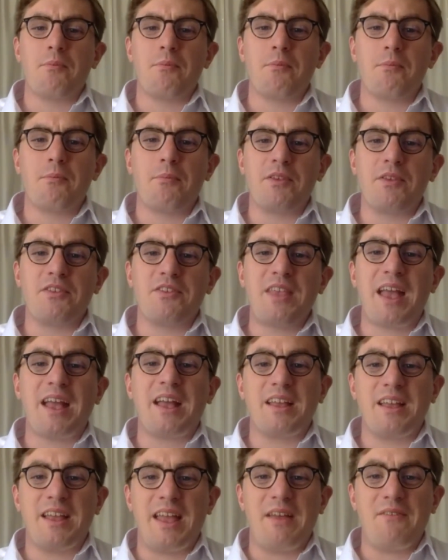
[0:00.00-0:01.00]
But
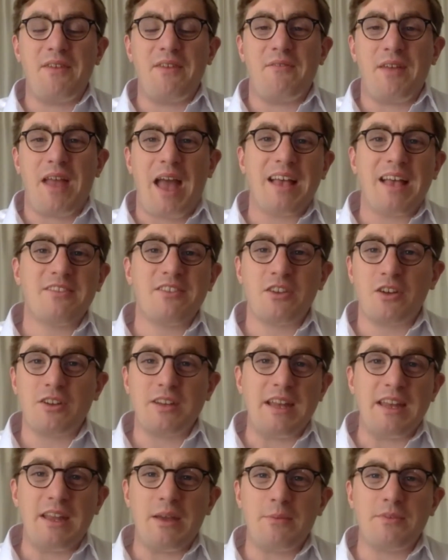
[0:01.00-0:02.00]
second, if it hasn't got
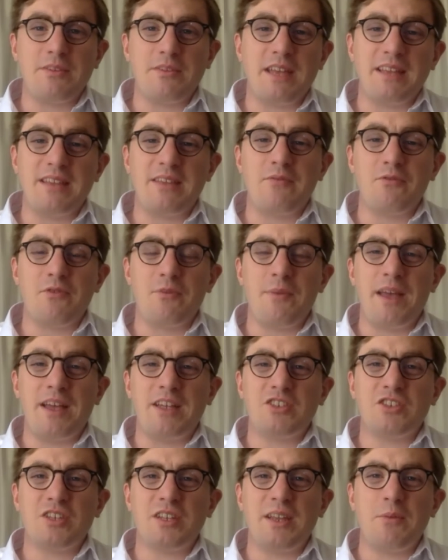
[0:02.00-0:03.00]
any up-to-date
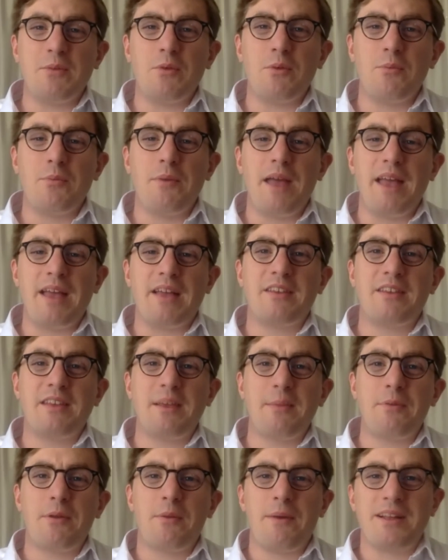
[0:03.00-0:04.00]
information, it will make
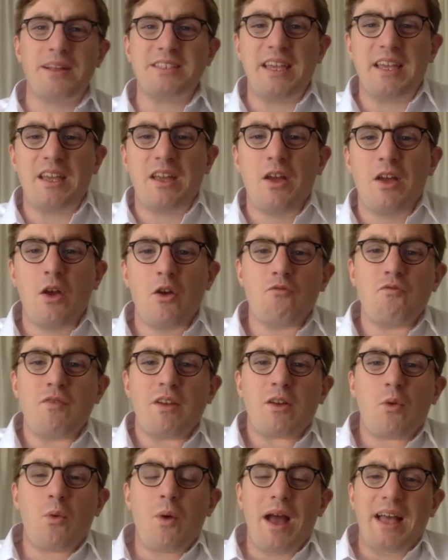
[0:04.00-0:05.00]
diplomatic
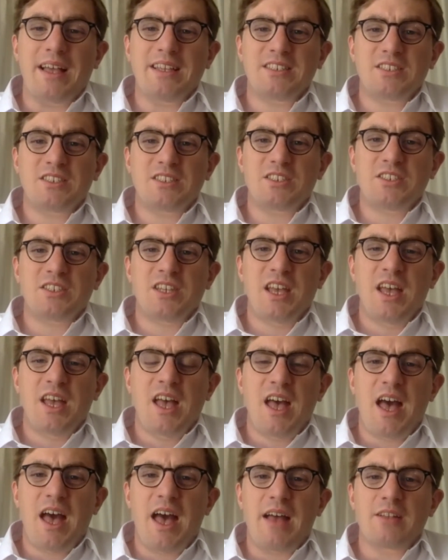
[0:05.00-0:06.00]
requests
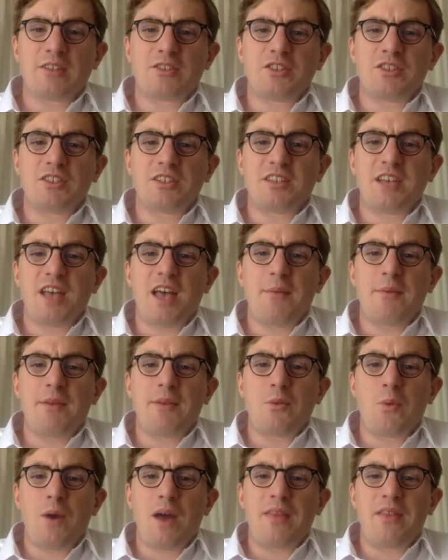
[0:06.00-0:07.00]
to
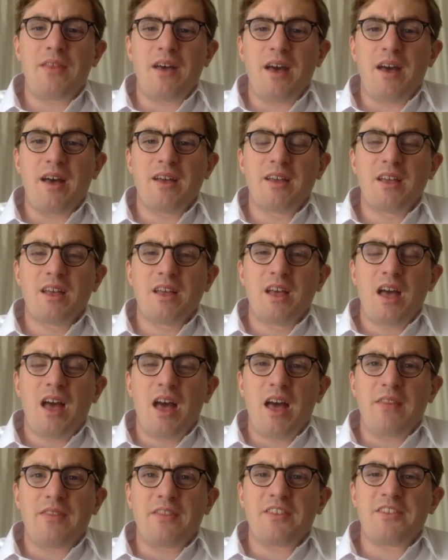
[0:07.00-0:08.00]
determine whether
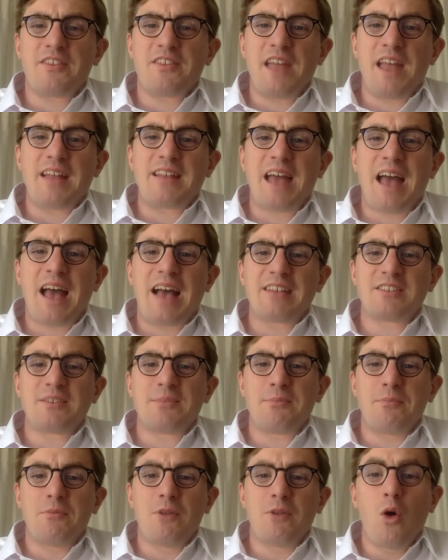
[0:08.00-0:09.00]
the state has a
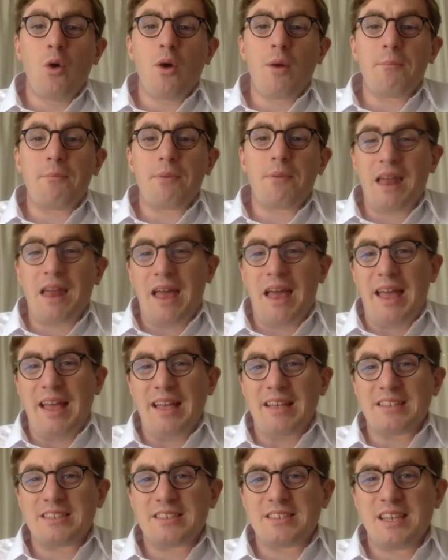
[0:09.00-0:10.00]
law in
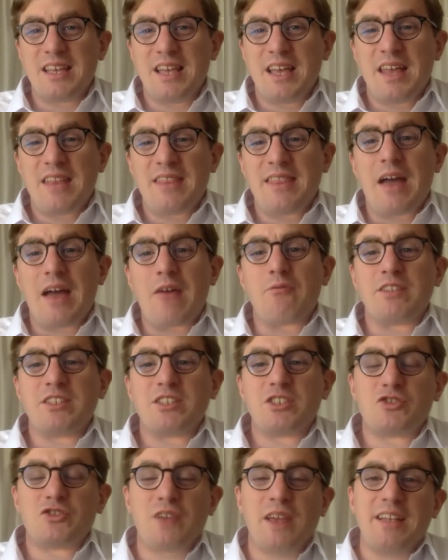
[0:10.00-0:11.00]
place that
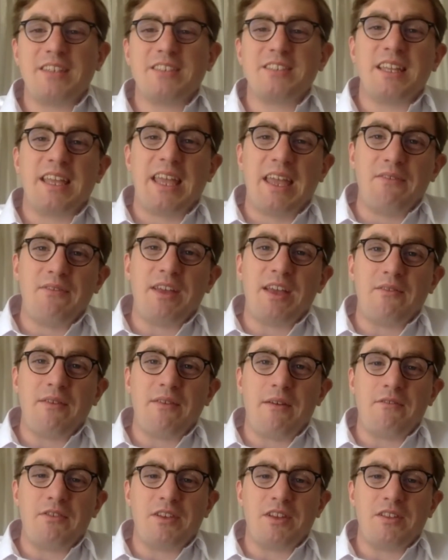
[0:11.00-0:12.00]
restricts the giving of
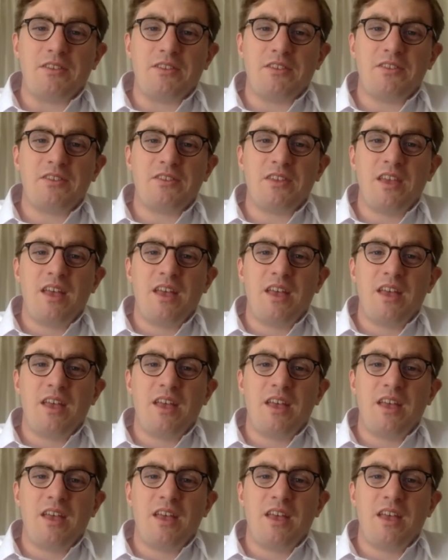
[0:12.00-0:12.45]
evidence,